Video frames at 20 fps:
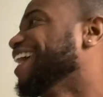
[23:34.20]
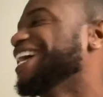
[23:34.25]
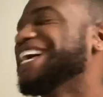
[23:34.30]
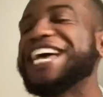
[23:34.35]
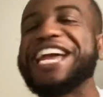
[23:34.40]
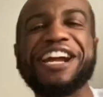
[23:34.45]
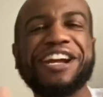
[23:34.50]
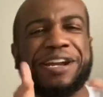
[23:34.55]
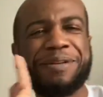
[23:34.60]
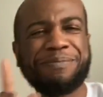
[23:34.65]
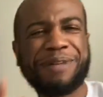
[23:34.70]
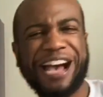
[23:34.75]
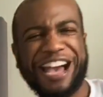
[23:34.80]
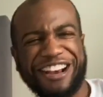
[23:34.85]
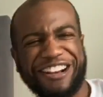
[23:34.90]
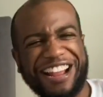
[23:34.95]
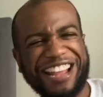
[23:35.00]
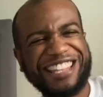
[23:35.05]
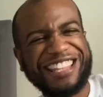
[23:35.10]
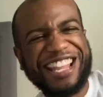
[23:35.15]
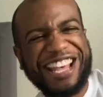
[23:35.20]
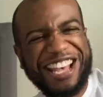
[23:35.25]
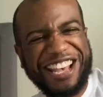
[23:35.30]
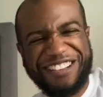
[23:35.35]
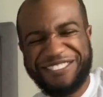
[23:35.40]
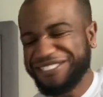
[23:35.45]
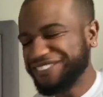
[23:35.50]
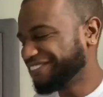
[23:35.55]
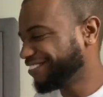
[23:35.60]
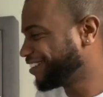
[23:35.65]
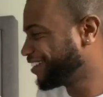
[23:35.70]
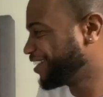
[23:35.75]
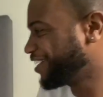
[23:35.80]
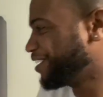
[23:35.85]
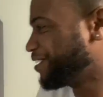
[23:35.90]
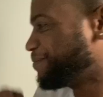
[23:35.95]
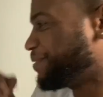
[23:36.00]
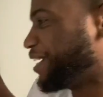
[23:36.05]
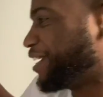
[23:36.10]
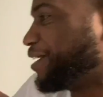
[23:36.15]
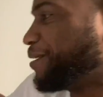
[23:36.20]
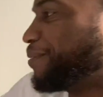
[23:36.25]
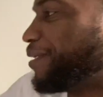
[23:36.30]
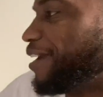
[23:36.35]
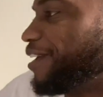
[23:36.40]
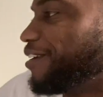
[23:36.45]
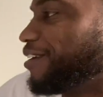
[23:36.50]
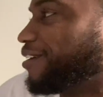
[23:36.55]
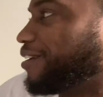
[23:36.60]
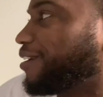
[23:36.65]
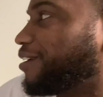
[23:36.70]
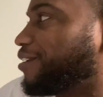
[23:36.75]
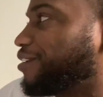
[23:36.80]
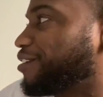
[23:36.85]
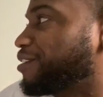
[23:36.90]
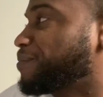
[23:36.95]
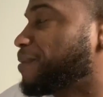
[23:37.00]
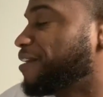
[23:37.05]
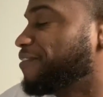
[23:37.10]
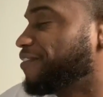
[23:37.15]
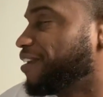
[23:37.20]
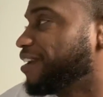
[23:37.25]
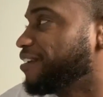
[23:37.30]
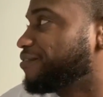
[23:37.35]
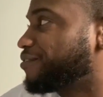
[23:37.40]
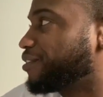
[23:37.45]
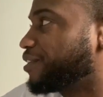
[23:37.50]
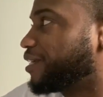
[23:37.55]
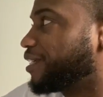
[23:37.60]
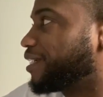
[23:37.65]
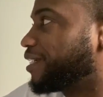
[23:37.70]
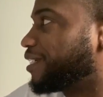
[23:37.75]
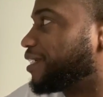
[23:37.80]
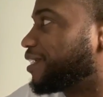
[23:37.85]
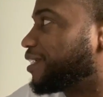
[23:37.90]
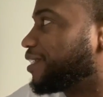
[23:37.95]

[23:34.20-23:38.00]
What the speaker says: Harry Potter, I love Harry Potter. It's my favorite.